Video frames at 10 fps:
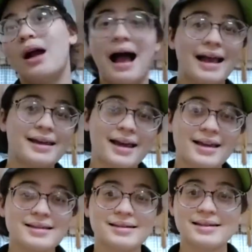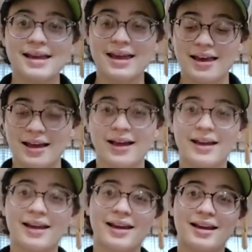I guess it
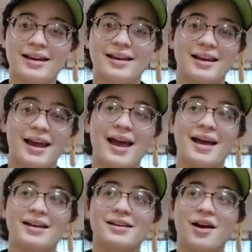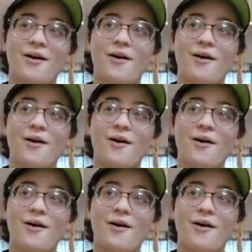can...